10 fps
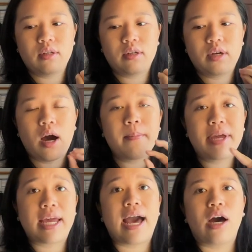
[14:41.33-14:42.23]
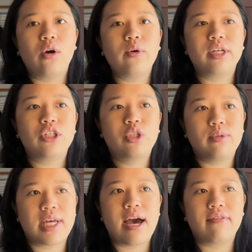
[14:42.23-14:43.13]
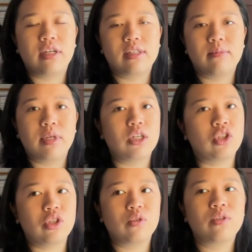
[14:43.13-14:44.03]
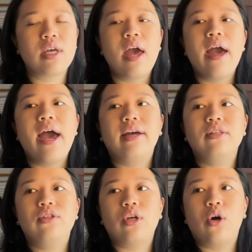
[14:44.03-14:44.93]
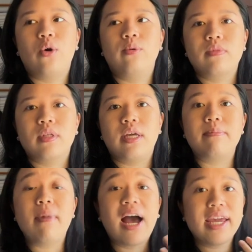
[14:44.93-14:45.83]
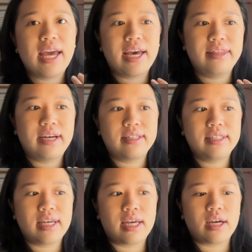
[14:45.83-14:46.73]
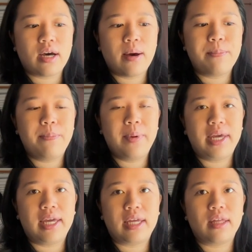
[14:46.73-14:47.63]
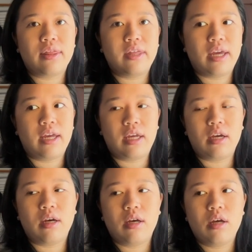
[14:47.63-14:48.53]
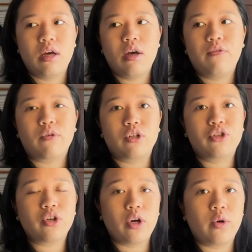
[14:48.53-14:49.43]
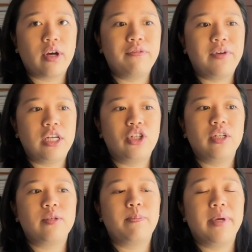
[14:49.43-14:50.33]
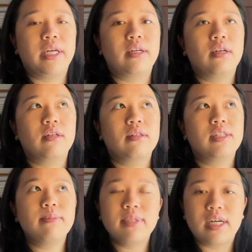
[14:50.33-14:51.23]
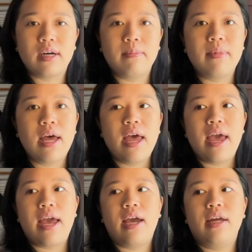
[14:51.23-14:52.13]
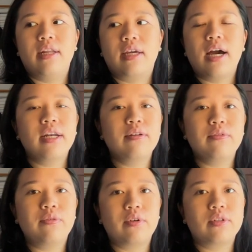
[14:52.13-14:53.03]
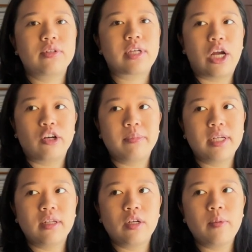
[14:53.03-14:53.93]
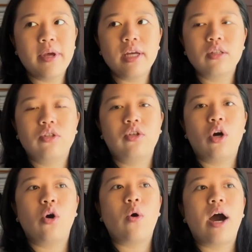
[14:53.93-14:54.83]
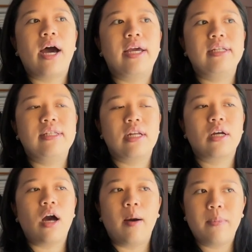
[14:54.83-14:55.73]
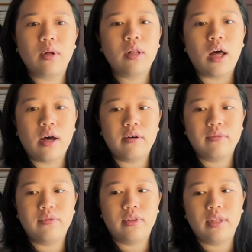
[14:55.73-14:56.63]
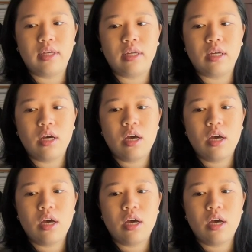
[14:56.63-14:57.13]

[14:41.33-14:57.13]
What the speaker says: coming out, she was having some issues. And so in my head, that's like a big thing for stroke. Aphasia is a big symptom, and it kind of scared me a little bit. So I did a couple of the